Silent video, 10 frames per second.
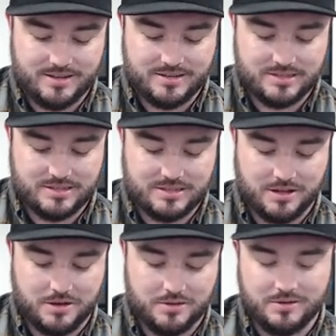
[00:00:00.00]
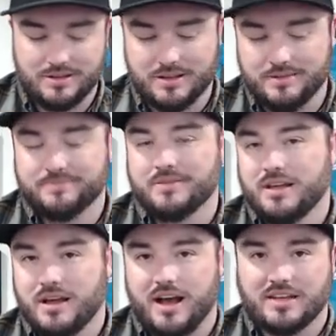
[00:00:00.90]
So
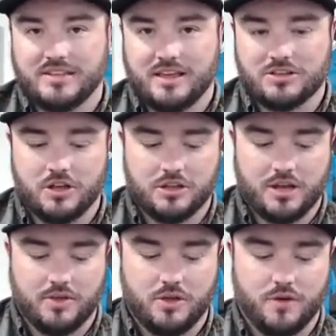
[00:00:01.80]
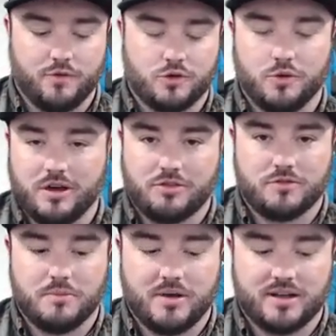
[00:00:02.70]
I say this all the time though, for
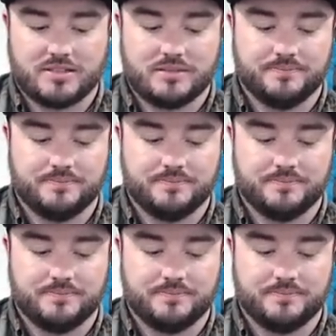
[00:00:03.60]
$23